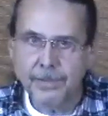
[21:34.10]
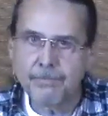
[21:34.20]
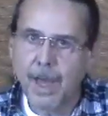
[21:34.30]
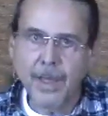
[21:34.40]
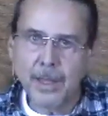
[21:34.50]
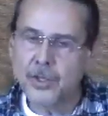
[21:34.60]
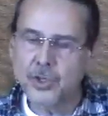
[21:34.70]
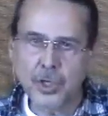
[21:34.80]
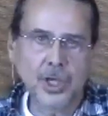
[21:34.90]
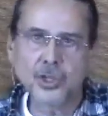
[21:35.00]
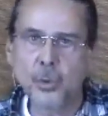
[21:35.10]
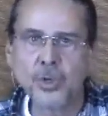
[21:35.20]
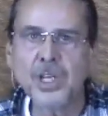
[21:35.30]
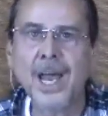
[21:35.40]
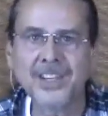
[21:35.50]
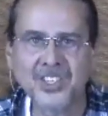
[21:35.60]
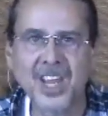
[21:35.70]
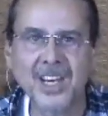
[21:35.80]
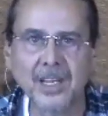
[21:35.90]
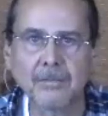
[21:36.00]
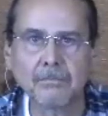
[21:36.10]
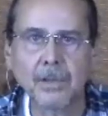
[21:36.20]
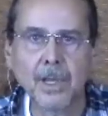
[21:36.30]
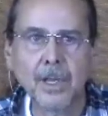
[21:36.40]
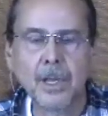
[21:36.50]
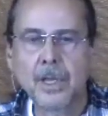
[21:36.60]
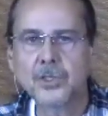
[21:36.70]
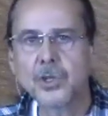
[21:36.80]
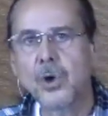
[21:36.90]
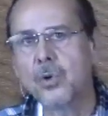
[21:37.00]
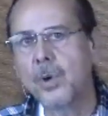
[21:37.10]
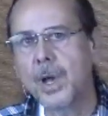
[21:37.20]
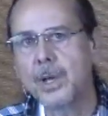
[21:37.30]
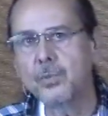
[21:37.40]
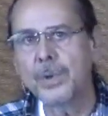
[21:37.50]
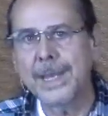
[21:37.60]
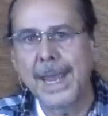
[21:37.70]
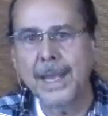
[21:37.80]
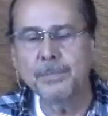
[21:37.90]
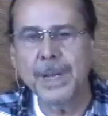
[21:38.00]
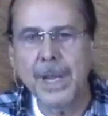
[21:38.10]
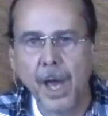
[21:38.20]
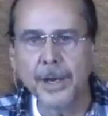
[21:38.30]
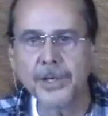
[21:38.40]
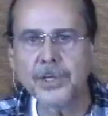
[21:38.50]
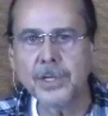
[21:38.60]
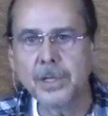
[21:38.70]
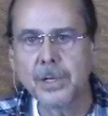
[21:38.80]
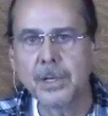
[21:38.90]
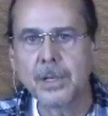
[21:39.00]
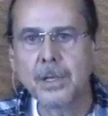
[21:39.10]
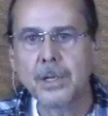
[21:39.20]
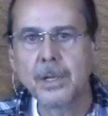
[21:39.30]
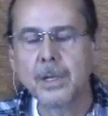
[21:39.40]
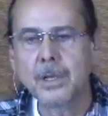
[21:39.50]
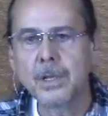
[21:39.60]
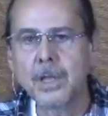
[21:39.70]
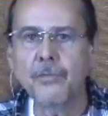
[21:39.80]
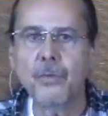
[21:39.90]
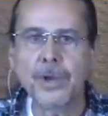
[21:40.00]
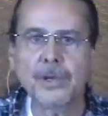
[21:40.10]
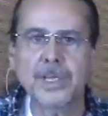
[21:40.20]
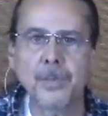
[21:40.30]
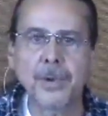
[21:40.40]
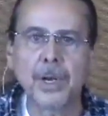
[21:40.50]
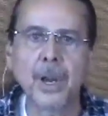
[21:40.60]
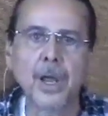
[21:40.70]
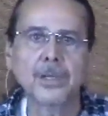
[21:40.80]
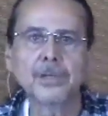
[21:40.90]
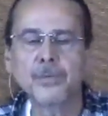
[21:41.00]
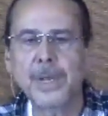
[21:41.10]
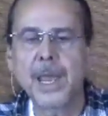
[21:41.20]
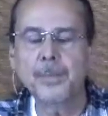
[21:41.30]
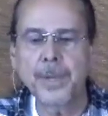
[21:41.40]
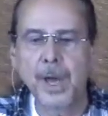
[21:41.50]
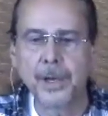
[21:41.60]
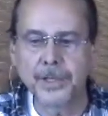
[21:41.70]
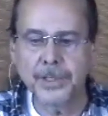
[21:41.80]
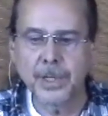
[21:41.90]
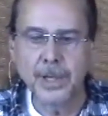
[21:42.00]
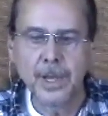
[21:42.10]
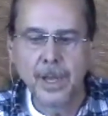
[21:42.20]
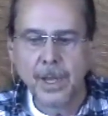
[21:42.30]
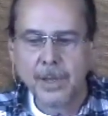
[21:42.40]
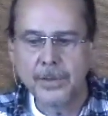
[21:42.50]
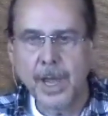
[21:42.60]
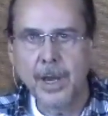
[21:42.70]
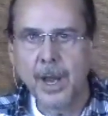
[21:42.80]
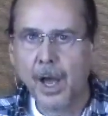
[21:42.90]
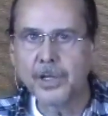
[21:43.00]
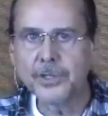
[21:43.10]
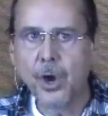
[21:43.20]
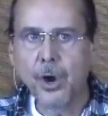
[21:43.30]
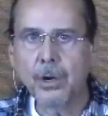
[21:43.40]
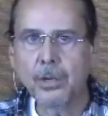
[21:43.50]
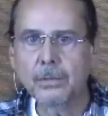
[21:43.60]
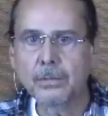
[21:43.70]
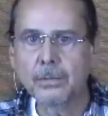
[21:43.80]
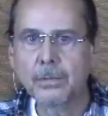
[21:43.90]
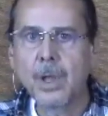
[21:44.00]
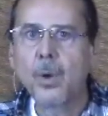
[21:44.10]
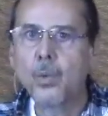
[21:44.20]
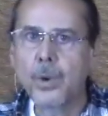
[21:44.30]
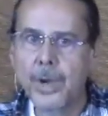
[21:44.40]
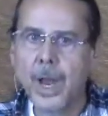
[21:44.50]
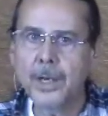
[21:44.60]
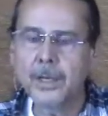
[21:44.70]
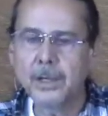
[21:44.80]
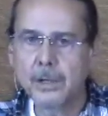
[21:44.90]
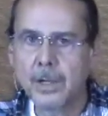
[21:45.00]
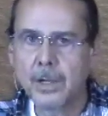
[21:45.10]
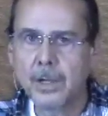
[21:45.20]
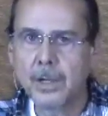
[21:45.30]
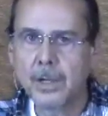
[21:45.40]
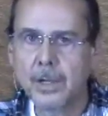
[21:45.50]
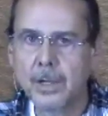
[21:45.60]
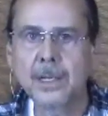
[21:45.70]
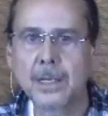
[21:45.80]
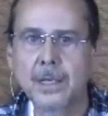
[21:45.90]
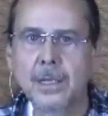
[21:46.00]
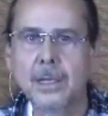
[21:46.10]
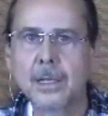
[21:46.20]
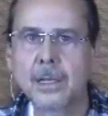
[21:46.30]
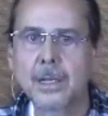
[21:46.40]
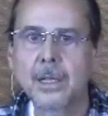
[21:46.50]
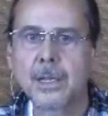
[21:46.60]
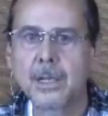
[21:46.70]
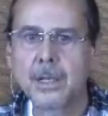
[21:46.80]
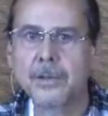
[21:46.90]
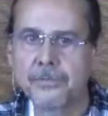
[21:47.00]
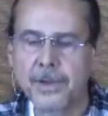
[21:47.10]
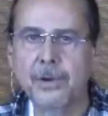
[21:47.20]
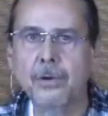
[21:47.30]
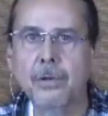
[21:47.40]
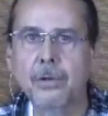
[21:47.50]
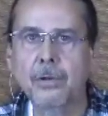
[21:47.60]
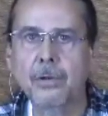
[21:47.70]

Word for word: I, I, it's it's almost condescending. So we can't be honest if we're accepting lies. If we can't be honest, then odds are we're not eliminating the fear.